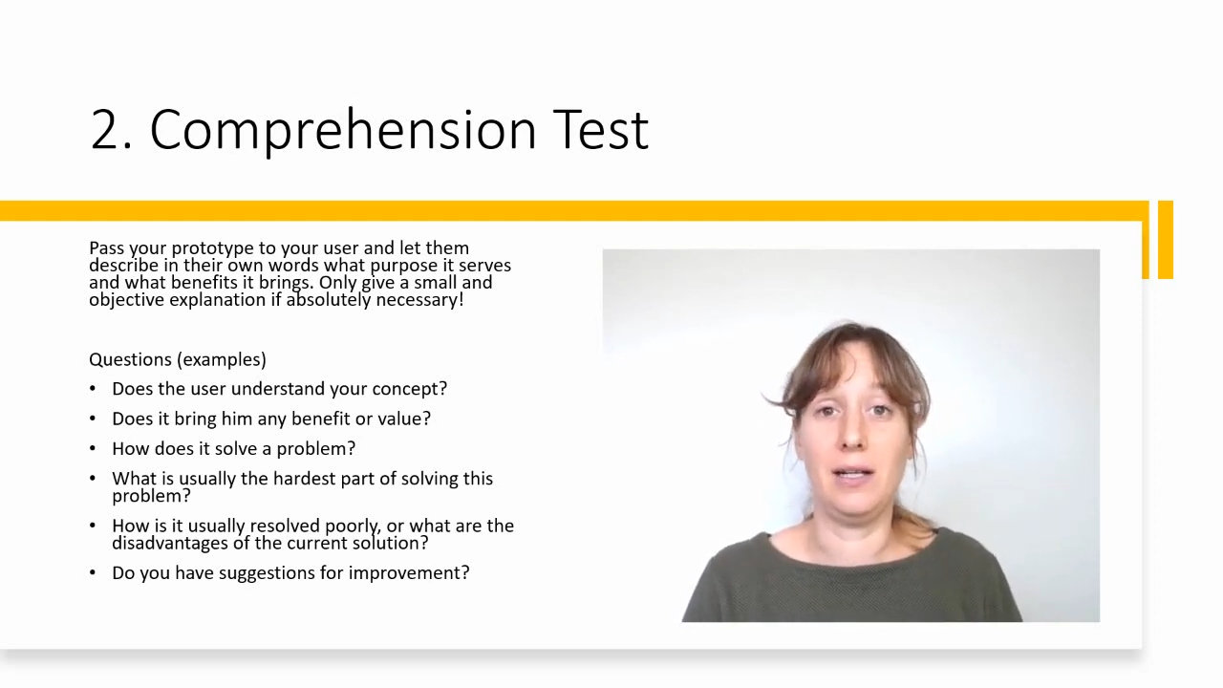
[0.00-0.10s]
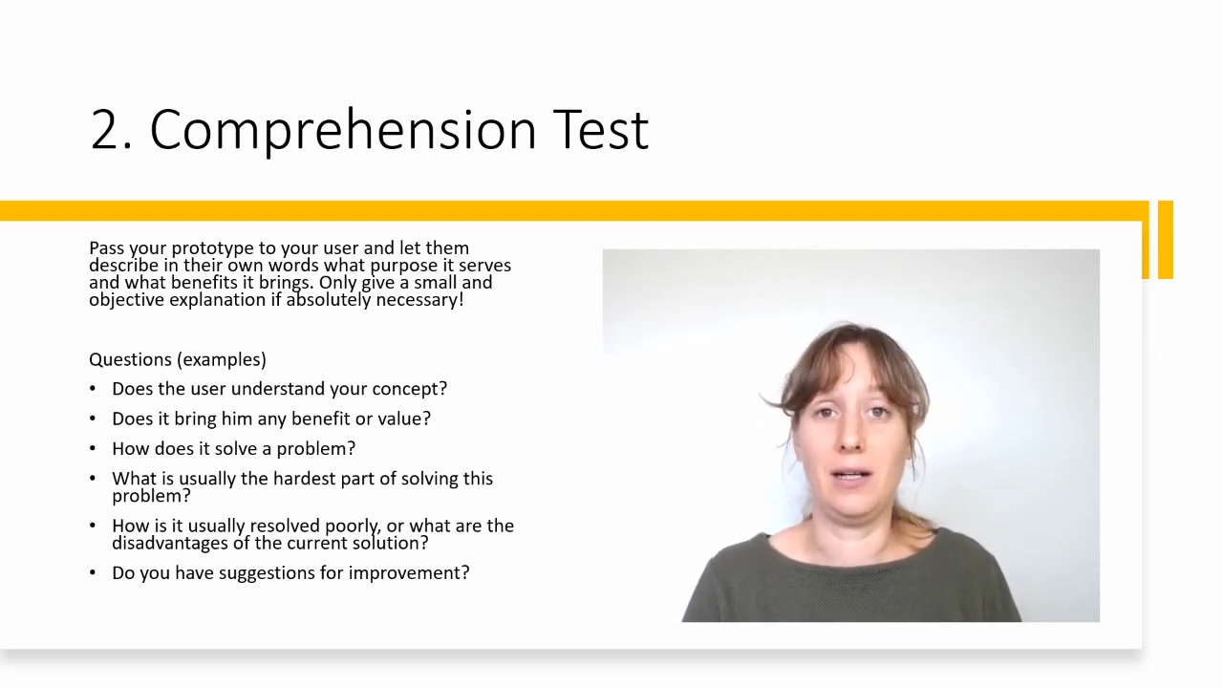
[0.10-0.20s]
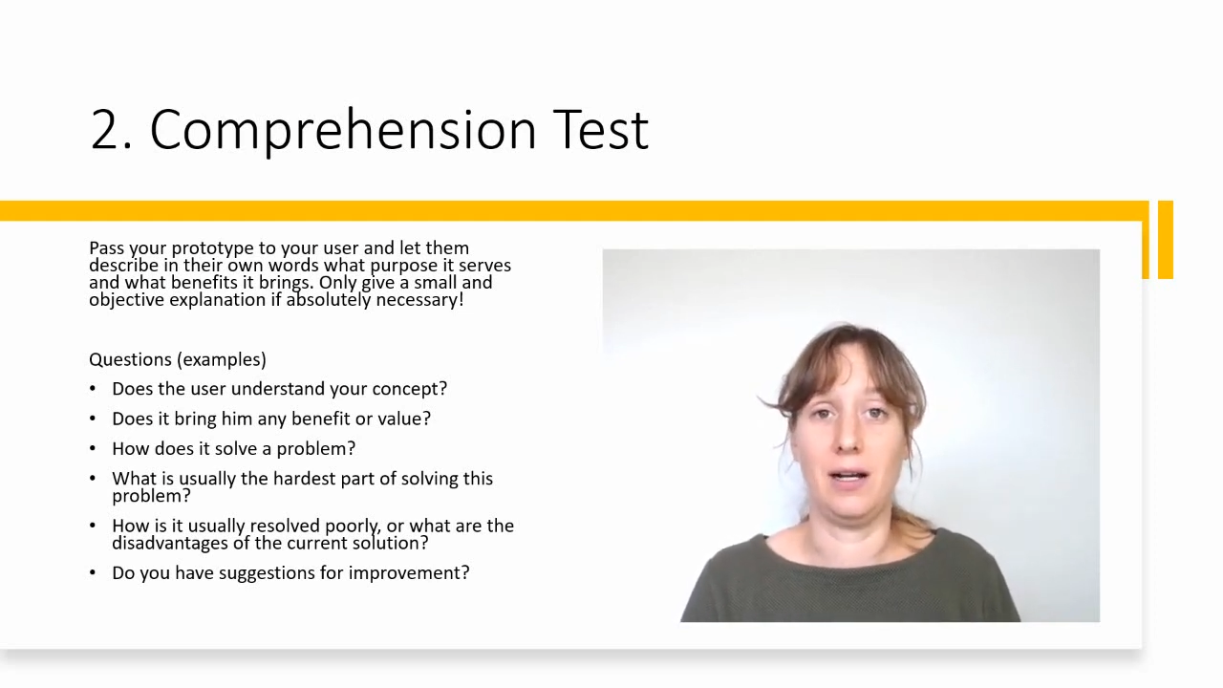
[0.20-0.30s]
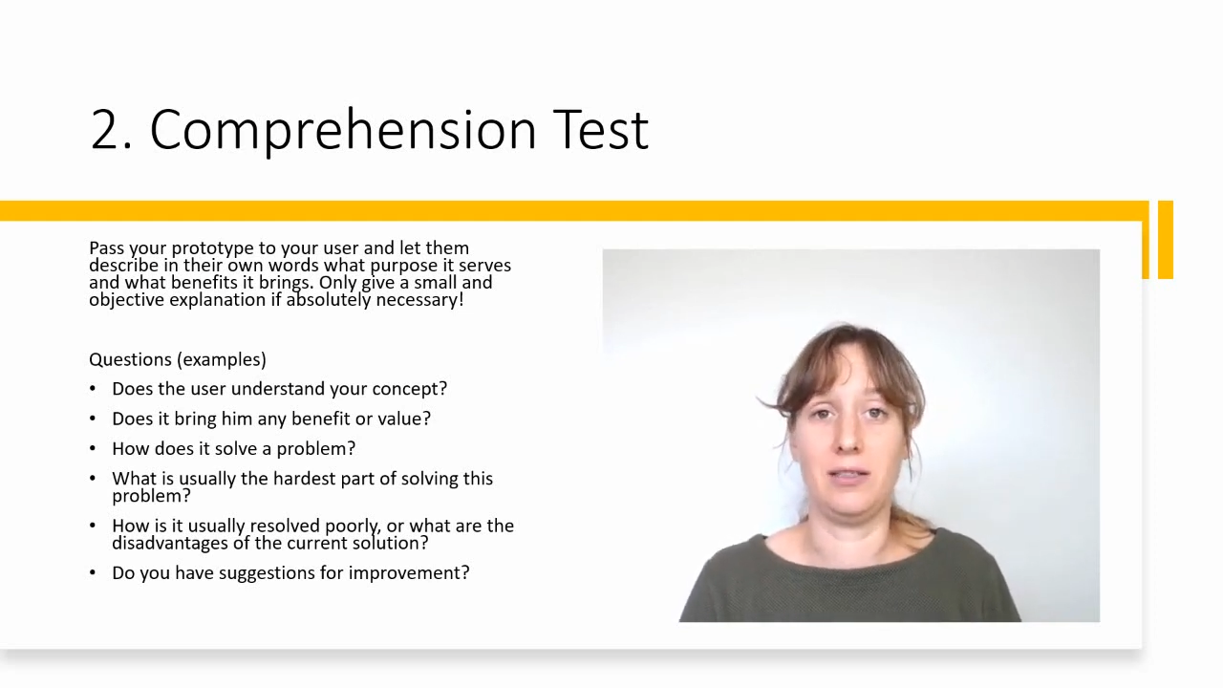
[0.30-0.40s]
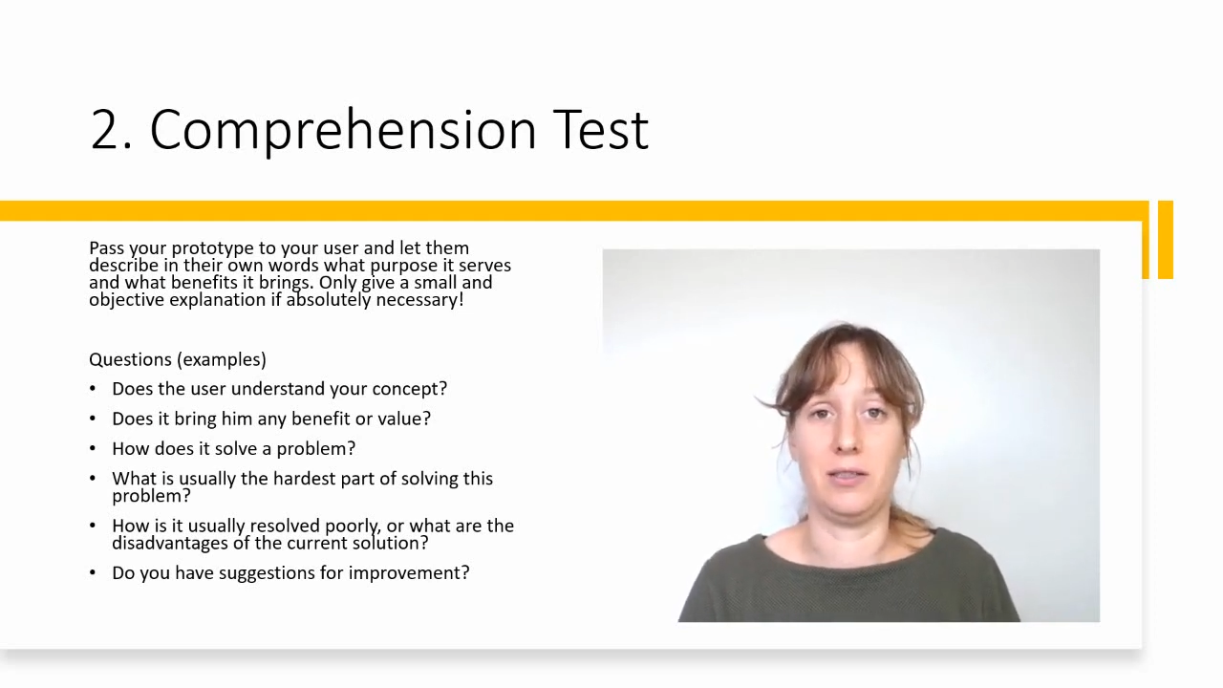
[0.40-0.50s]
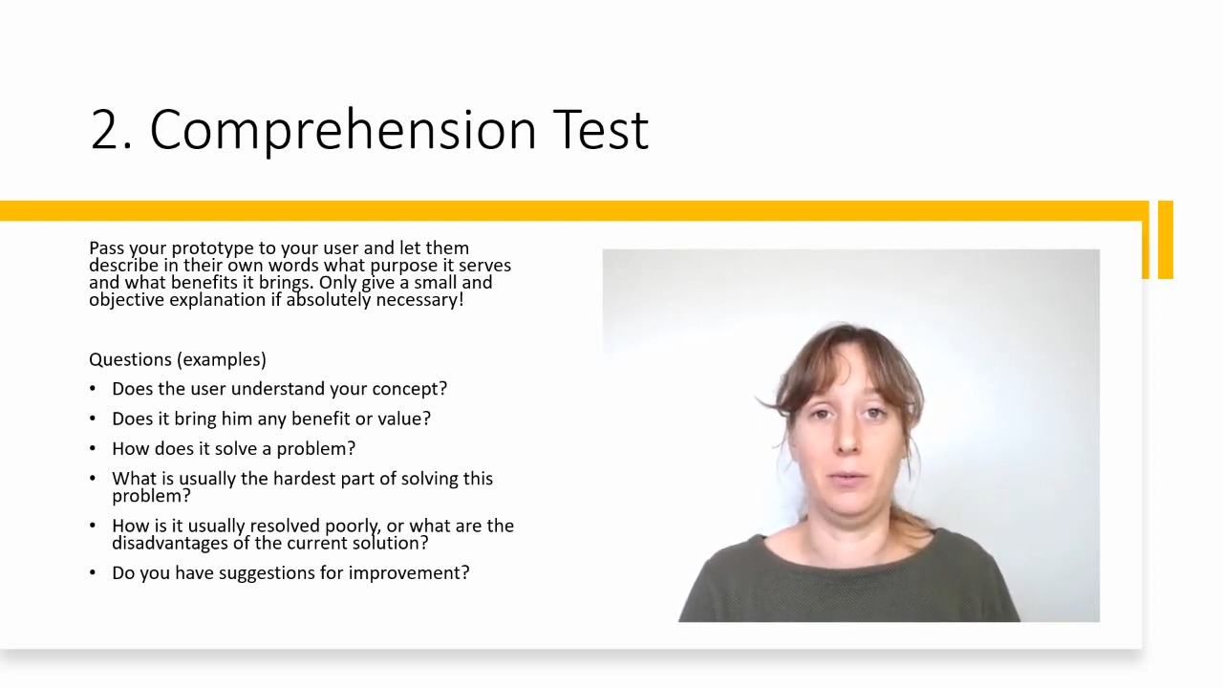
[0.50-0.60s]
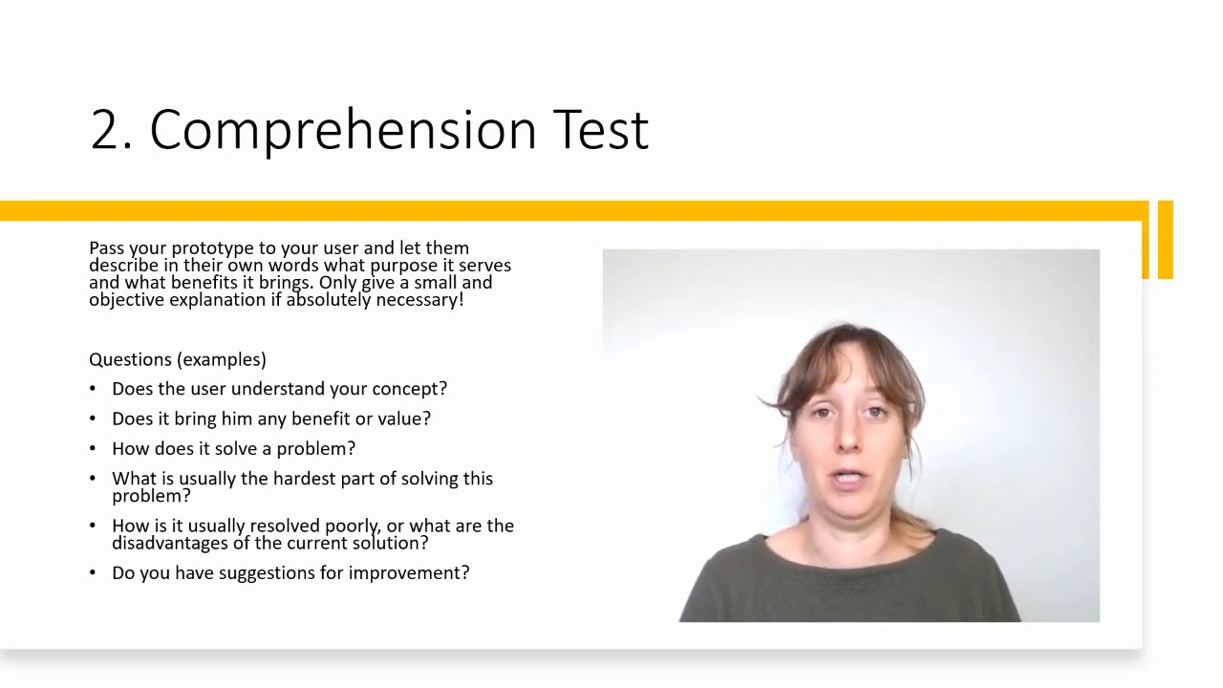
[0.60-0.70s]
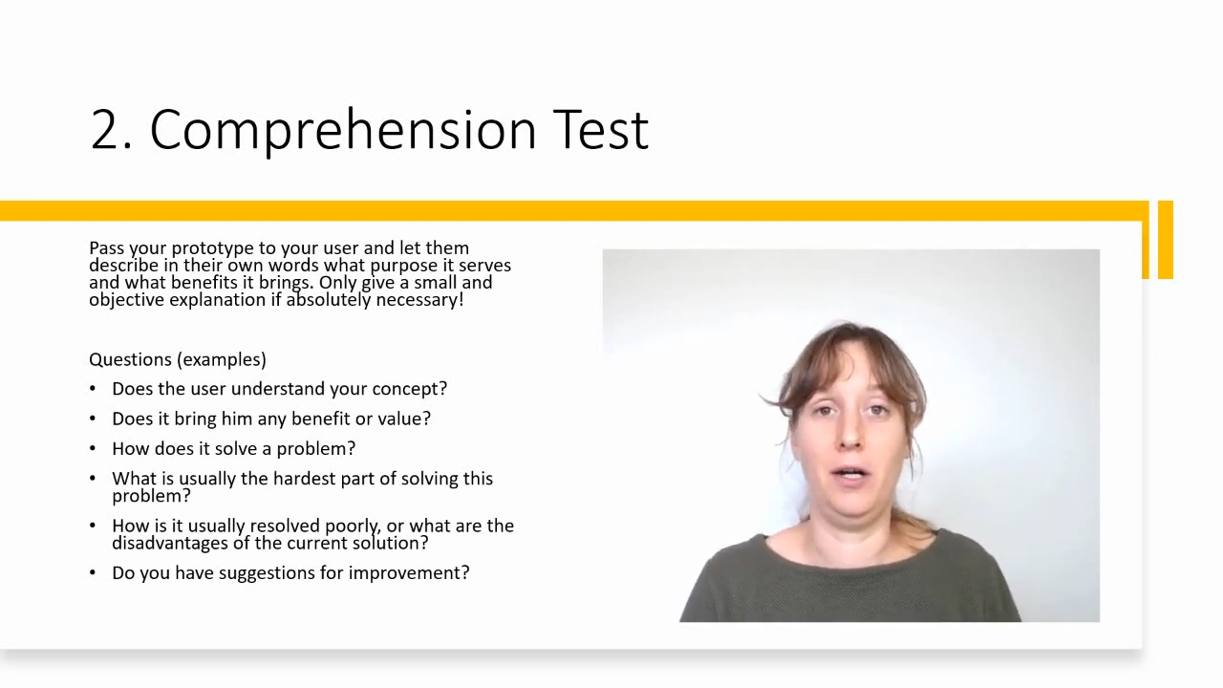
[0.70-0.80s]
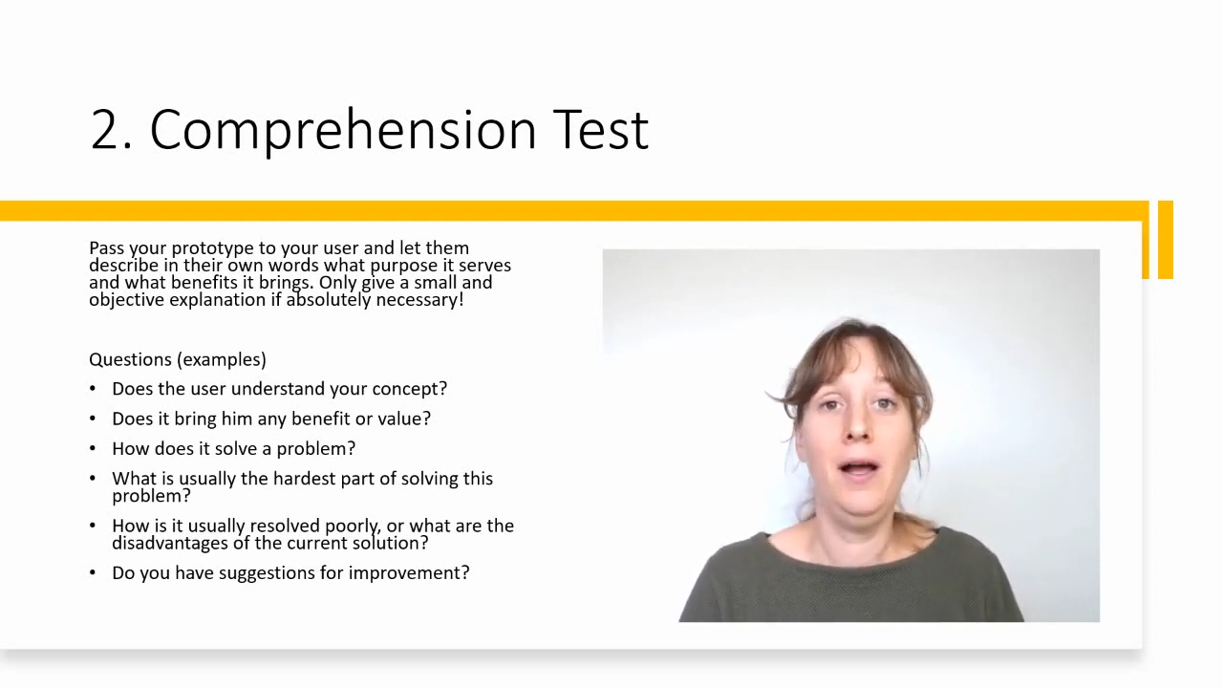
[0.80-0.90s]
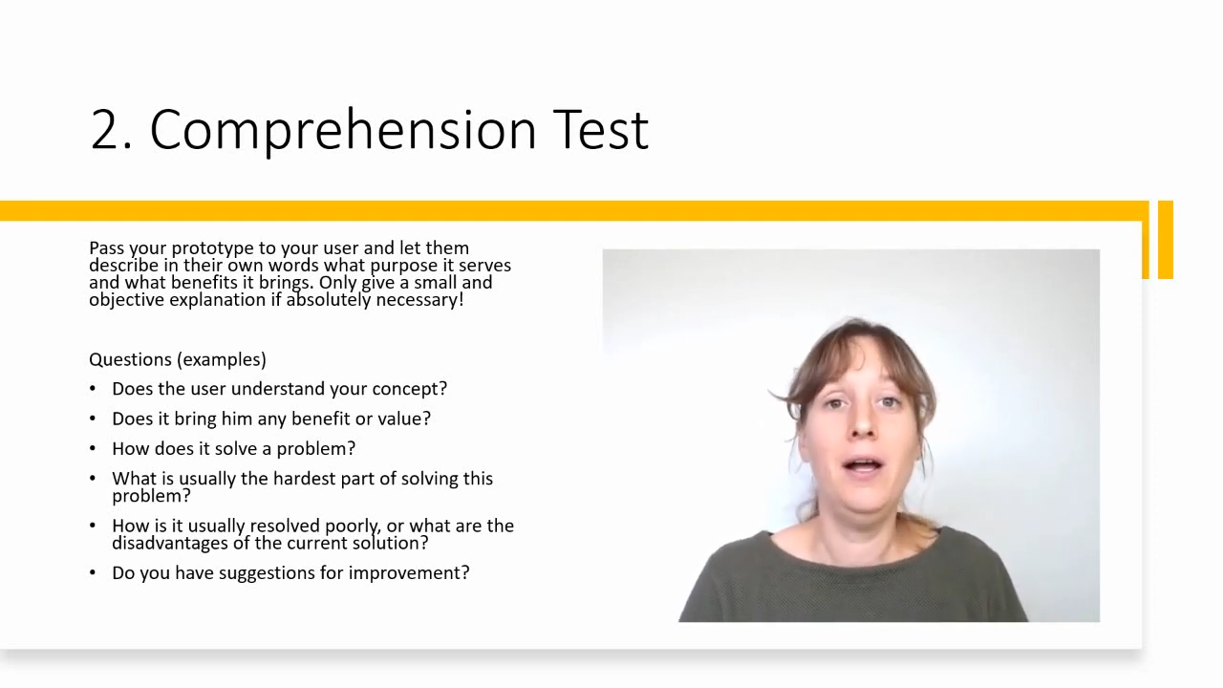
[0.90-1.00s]
the
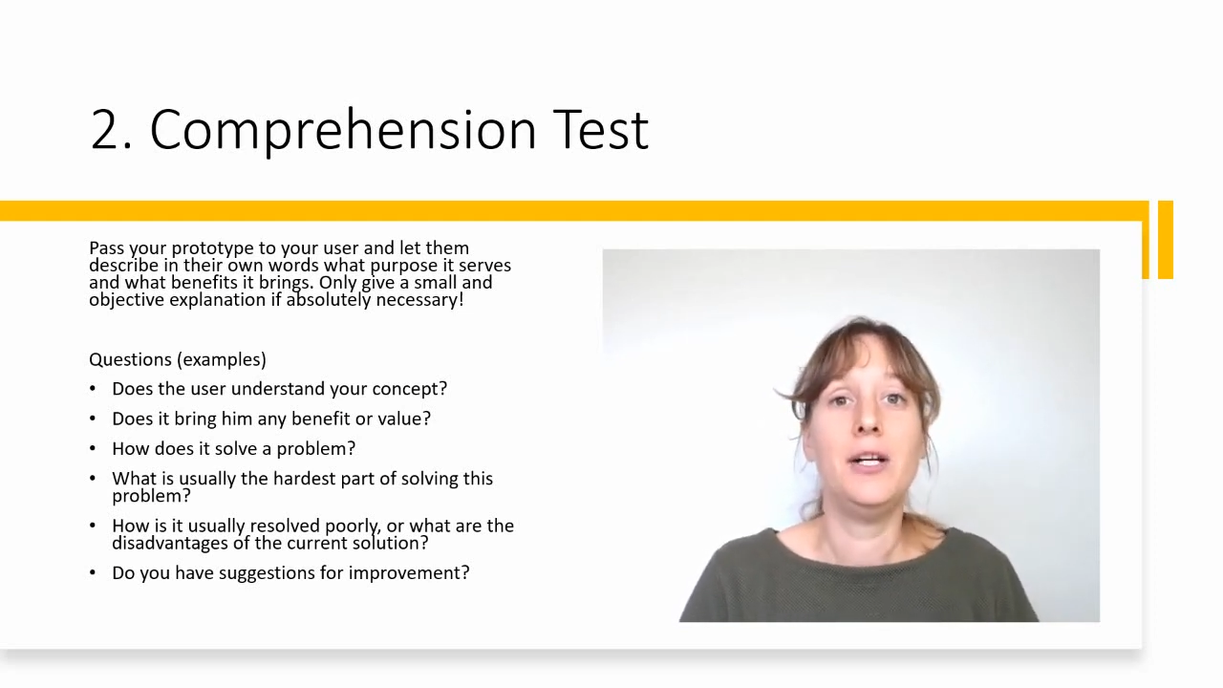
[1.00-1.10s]
customer